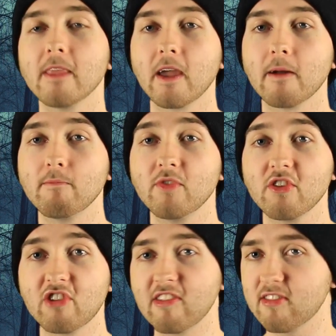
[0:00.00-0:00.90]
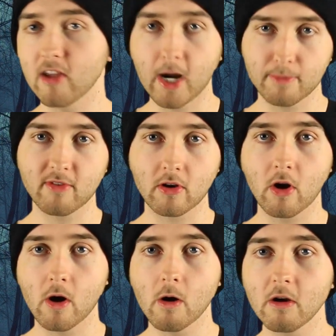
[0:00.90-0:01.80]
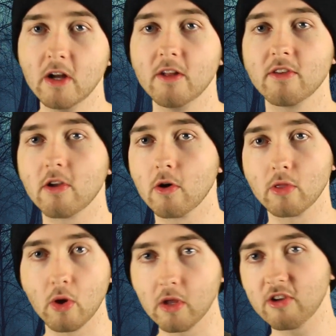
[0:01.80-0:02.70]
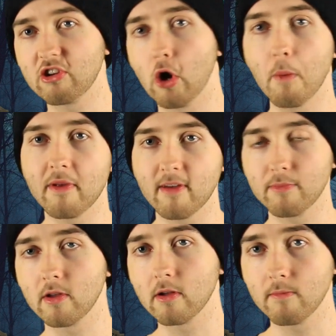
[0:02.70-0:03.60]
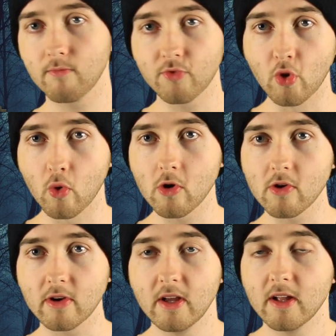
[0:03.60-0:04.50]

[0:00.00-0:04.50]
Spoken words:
And she stops the car. You know, Lola, she opens up the door.